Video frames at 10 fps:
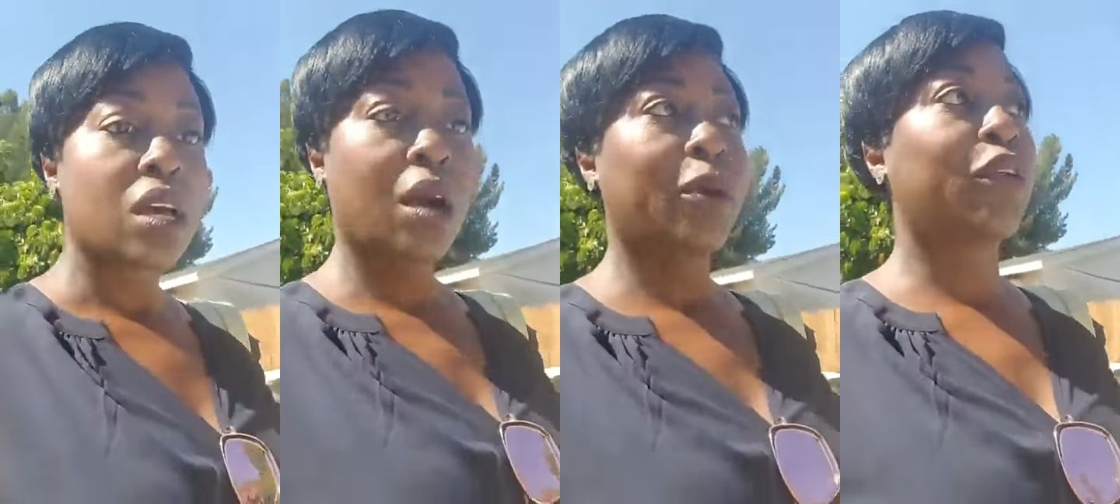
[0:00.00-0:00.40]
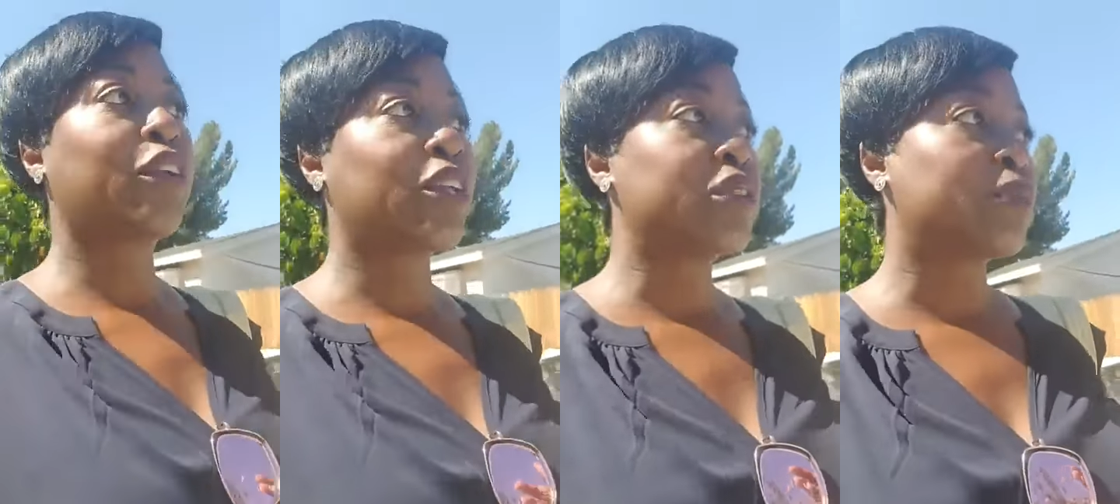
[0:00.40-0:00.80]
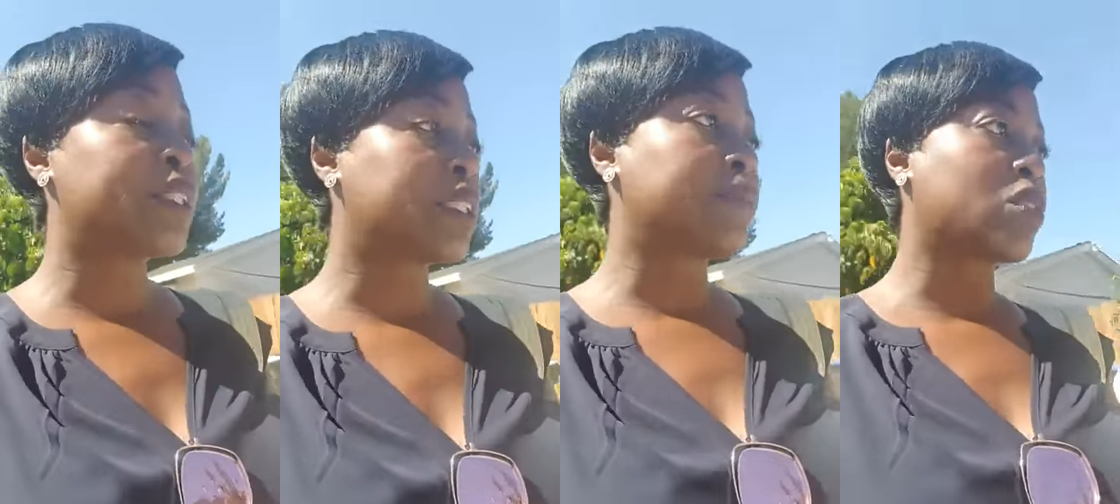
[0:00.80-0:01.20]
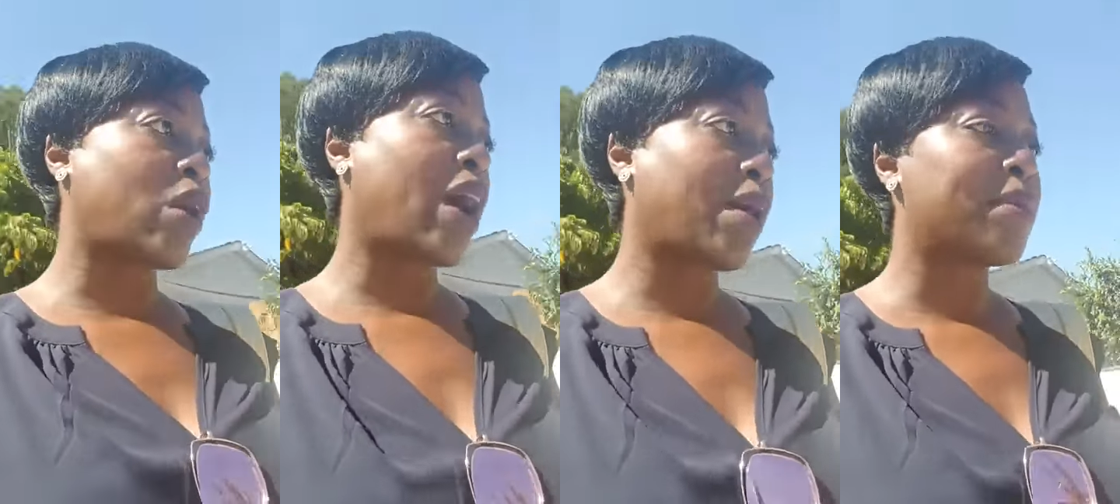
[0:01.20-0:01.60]
Come on over to YouTube and
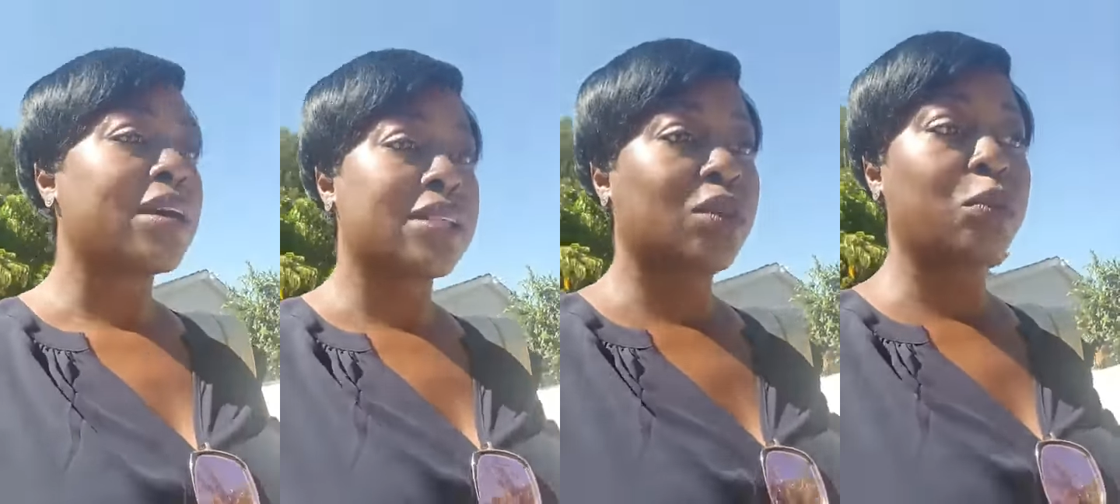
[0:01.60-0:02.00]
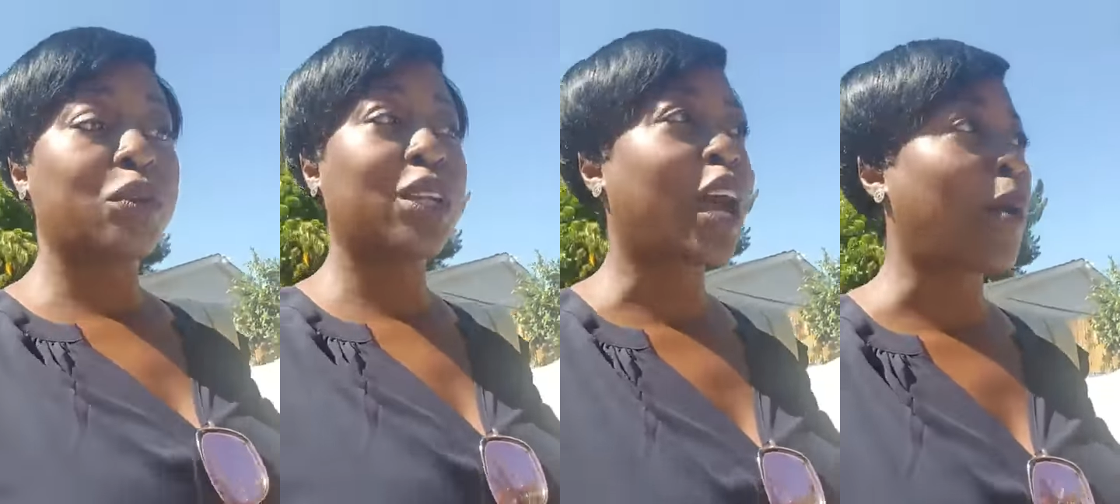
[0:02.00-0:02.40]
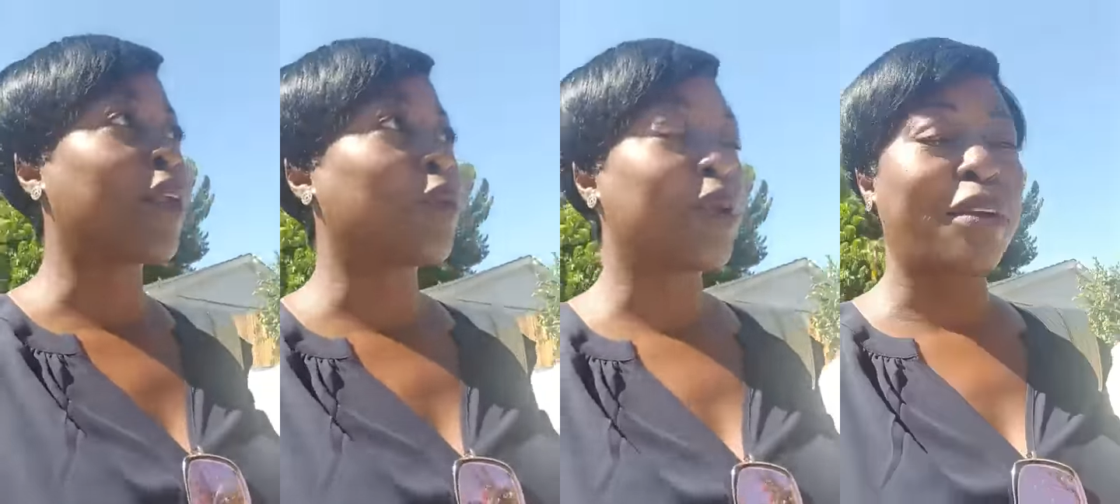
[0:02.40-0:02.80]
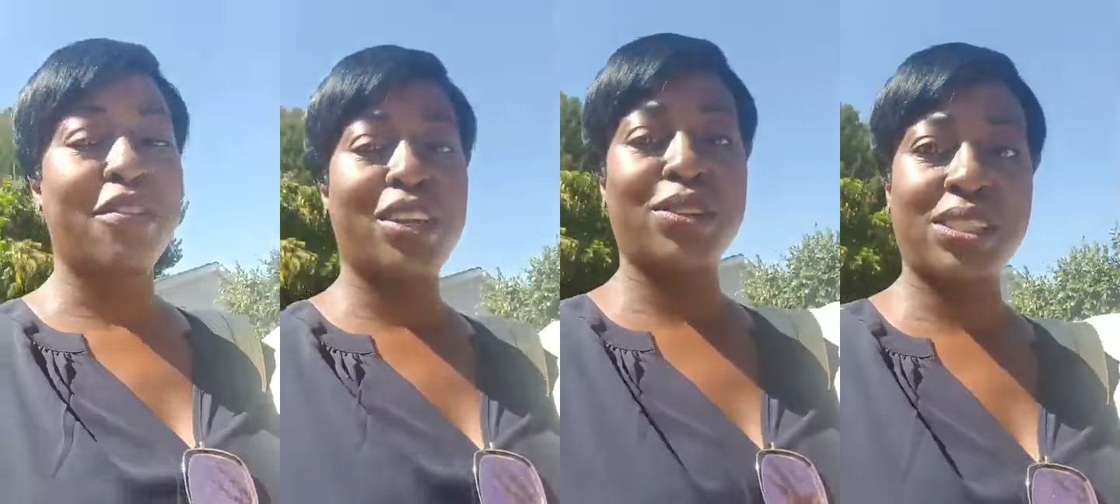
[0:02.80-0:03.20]
subscribe. Someone put a comment on one of my
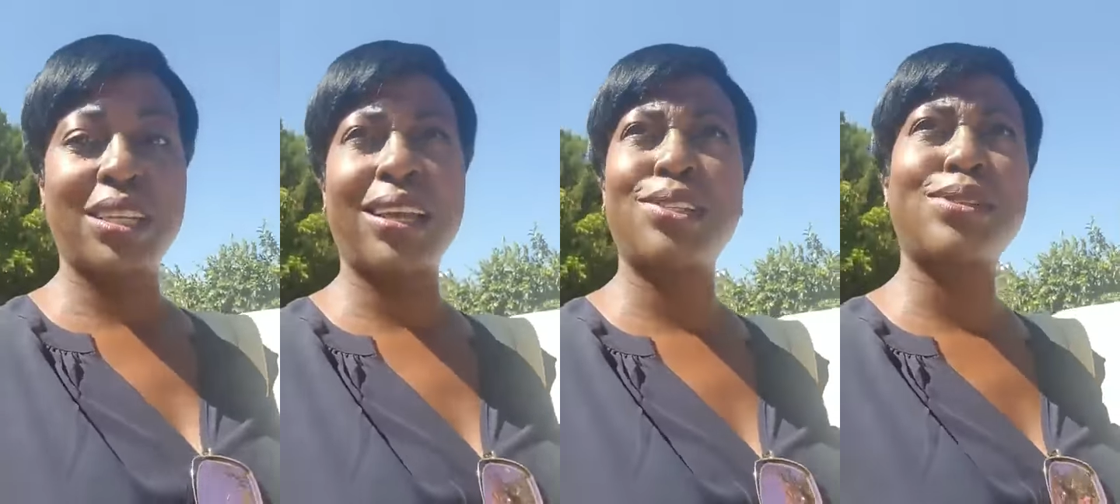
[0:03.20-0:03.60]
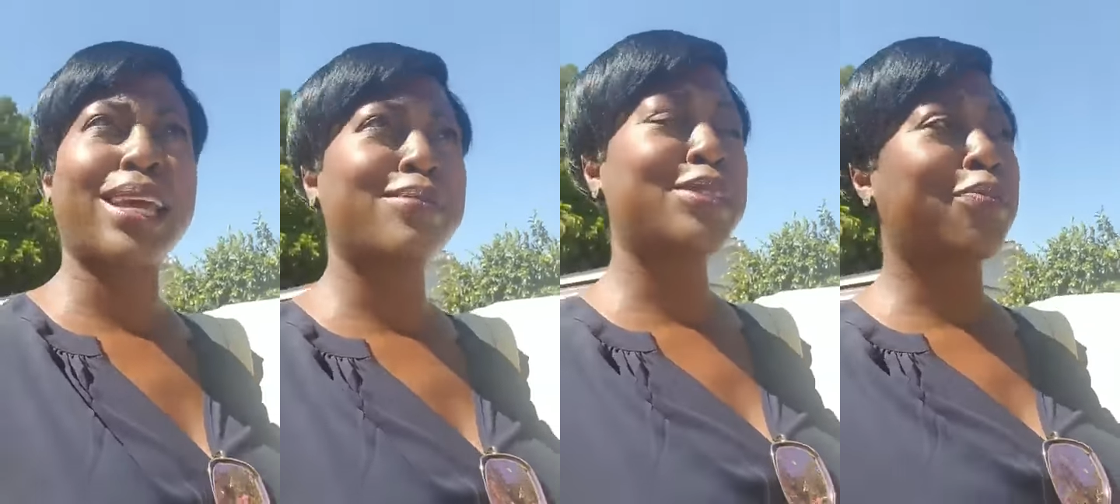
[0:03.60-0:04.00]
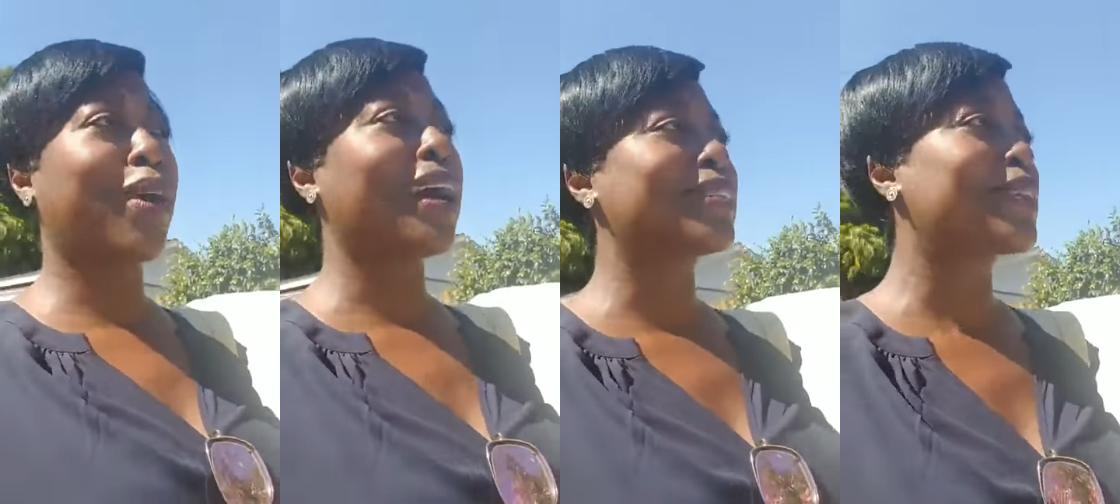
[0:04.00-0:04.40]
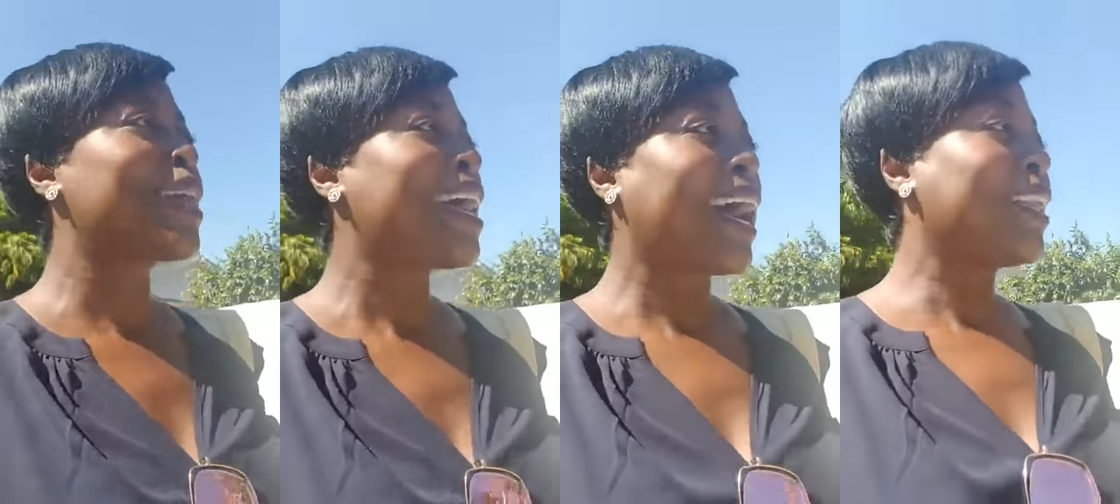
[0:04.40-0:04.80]
videos today. She was like, I'm surprised.
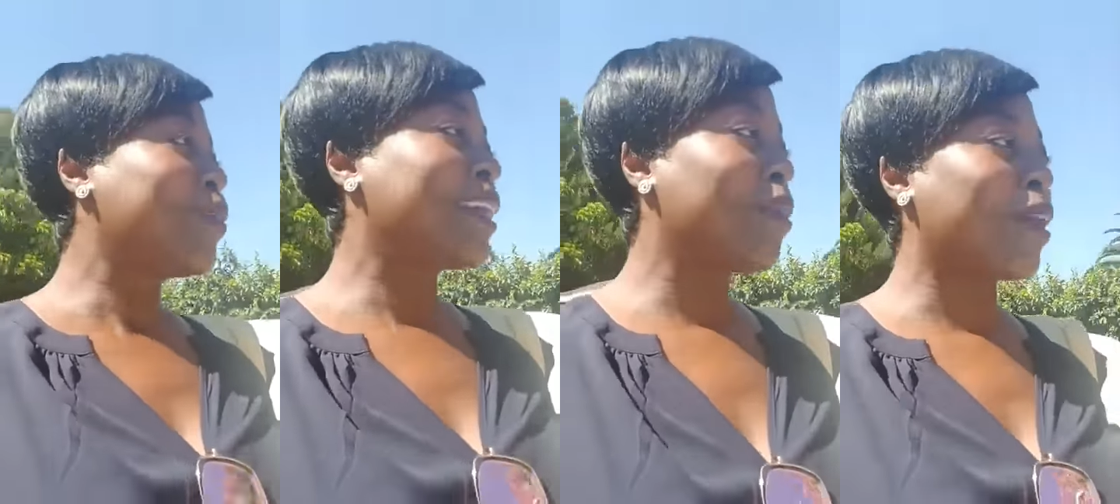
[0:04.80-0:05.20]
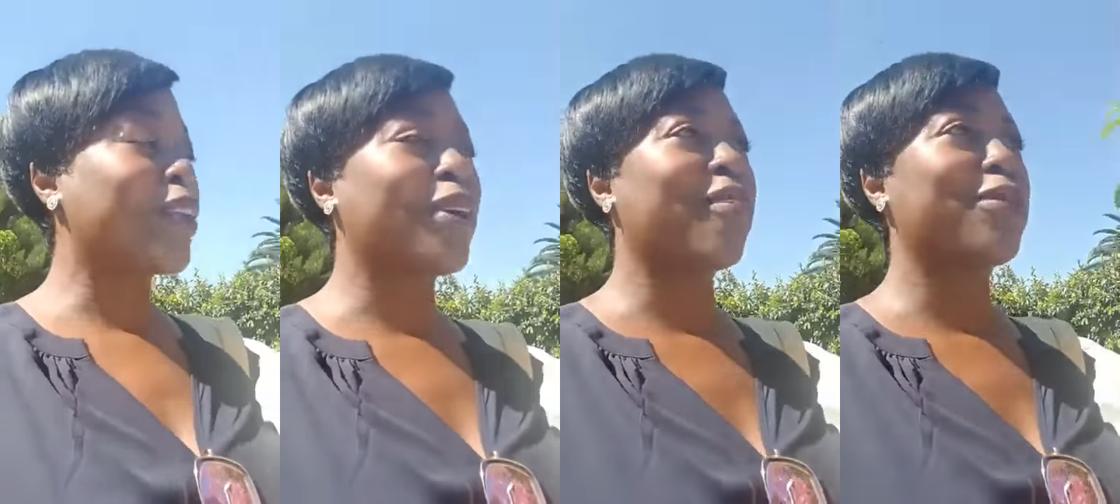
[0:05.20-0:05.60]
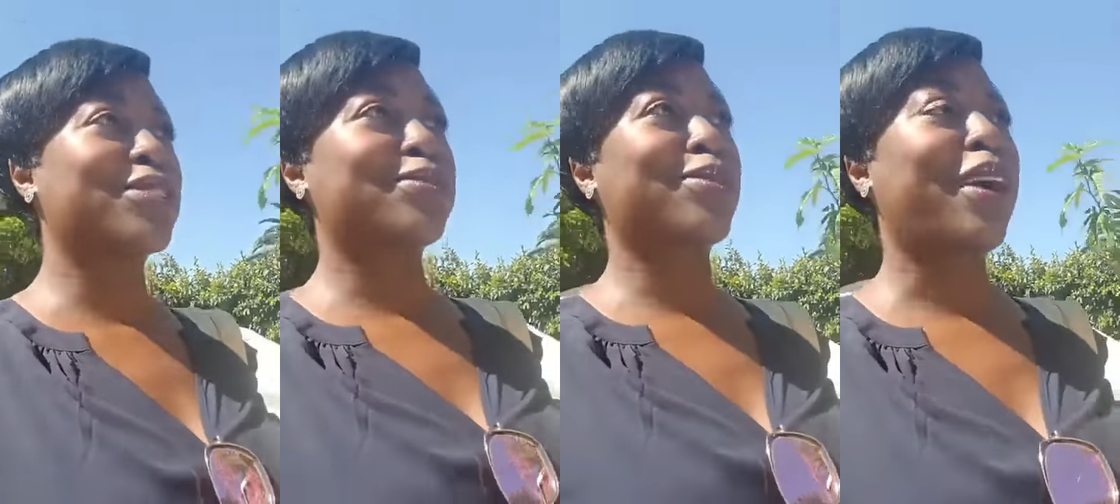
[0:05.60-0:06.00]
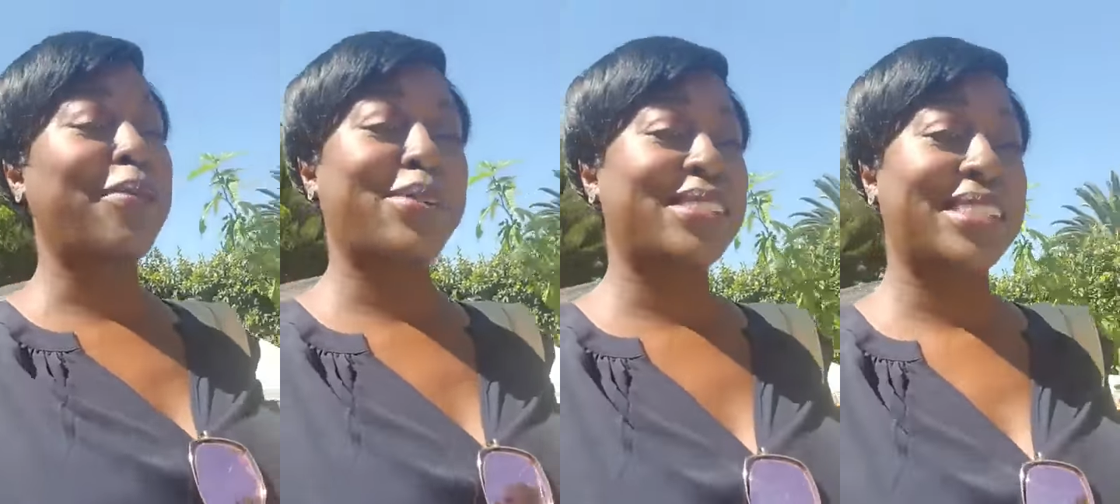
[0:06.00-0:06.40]
I don't get why you don't have more
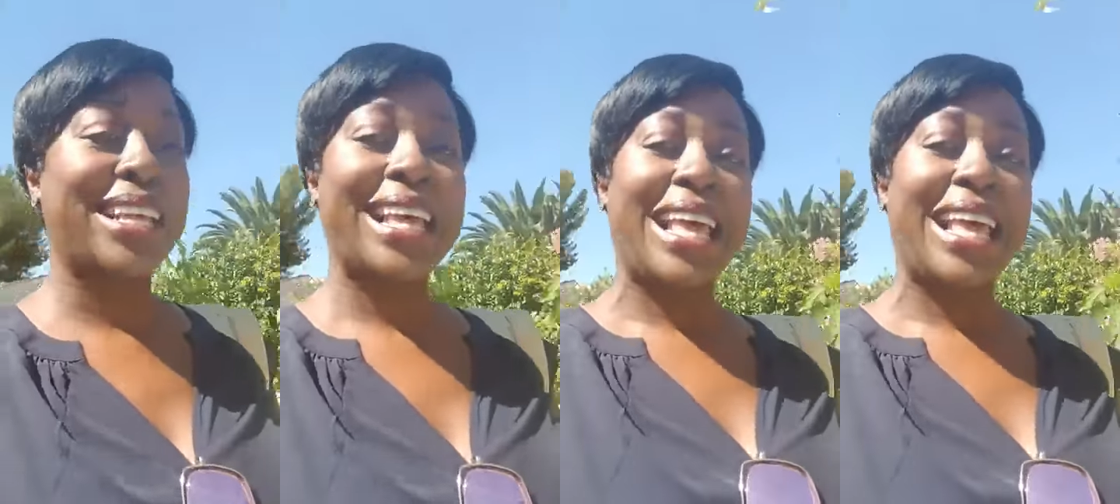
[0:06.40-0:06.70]
subscribers.